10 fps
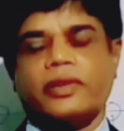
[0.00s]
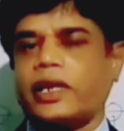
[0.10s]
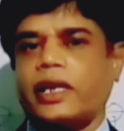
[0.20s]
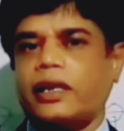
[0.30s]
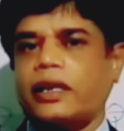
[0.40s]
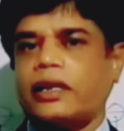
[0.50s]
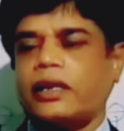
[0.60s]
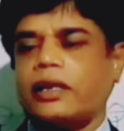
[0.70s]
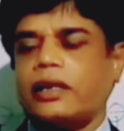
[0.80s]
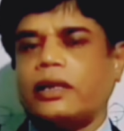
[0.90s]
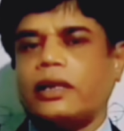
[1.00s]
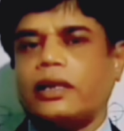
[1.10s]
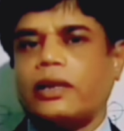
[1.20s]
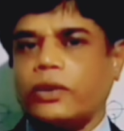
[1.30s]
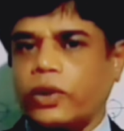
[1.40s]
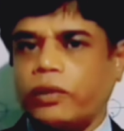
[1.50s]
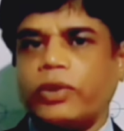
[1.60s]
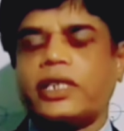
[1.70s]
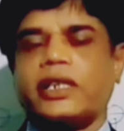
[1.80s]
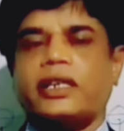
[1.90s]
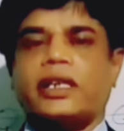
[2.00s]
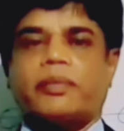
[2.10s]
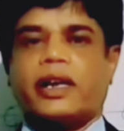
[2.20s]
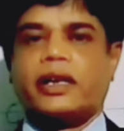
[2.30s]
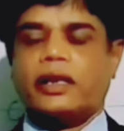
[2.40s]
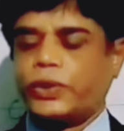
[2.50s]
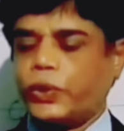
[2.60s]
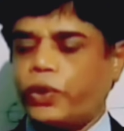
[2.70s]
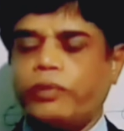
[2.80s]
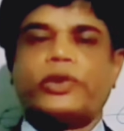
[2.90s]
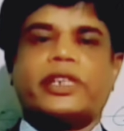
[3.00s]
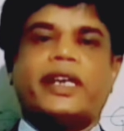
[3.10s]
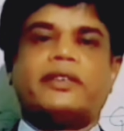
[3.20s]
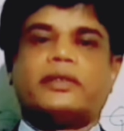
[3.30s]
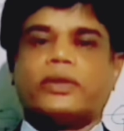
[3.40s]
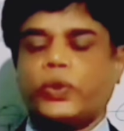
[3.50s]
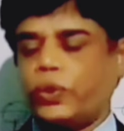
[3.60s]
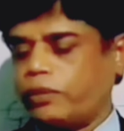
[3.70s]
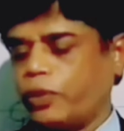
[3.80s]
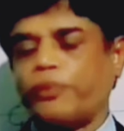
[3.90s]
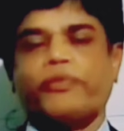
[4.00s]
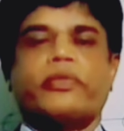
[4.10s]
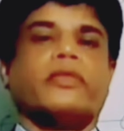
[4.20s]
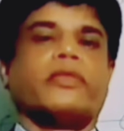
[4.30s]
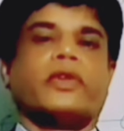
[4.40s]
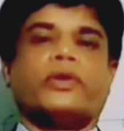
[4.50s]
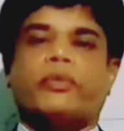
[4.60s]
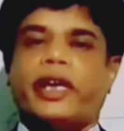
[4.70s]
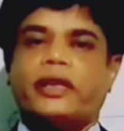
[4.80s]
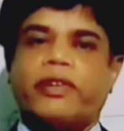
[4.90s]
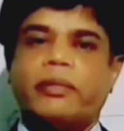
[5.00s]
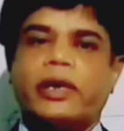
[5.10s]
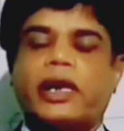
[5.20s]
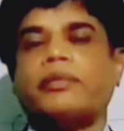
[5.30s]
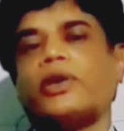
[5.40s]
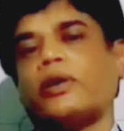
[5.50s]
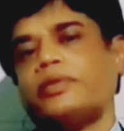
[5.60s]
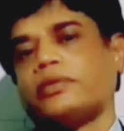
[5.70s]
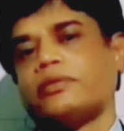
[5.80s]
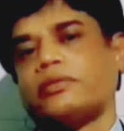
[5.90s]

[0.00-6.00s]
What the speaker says: Okay. to remove dust and dirt particles, to remove stains, to make fiber absorbs,